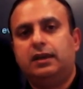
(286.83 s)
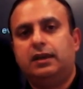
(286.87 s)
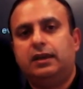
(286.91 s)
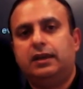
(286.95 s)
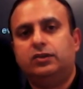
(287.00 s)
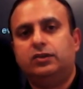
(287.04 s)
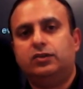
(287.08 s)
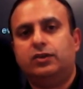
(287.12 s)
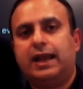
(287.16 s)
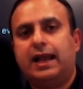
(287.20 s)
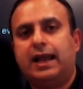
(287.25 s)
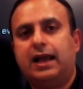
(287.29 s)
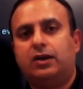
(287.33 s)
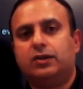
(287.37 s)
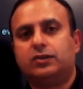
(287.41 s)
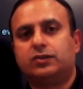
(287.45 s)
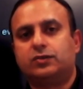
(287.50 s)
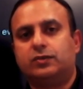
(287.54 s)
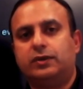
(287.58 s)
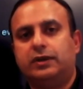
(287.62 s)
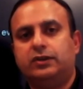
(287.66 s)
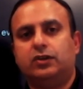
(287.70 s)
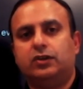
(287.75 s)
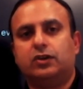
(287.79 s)
in your house
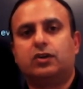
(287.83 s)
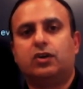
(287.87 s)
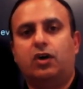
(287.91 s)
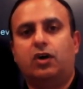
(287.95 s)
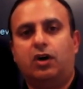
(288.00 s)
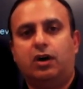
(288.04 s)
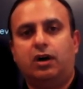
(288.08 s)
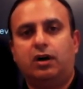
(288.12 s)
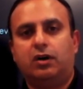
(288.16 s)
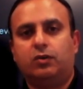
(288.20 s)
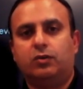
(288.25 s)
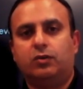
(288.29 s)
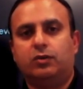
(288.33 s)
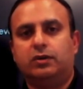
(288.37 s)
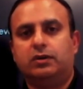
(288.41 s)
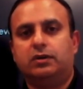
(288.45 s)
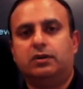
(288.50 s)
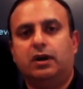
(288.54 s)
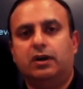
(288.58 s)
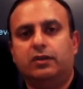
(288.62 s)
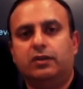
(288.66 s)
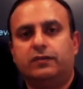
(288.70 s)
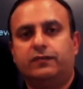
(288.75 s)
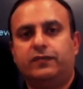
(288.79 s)
or in your car
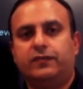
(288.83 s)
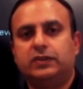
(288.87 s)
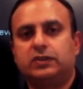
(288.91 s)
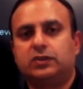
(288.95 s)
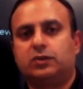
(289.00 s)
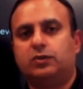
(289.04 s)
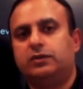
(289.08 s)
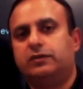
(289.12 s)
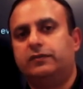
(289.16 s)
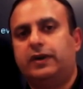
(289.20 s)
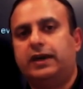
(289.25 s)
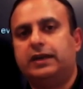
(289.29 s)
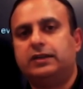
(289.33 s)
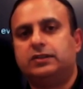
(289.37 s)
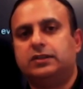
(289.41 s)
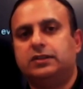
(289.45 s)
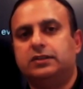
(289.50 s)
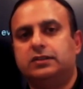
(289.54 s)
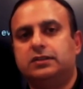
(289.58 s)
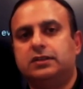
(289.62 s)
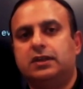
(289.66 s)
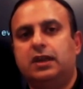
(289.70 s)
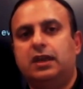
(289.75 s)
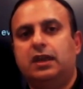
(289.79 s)
or other physical
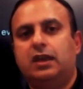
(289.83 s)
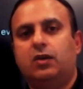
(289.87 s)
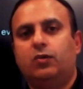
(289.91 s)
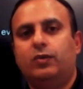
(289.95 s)
devices,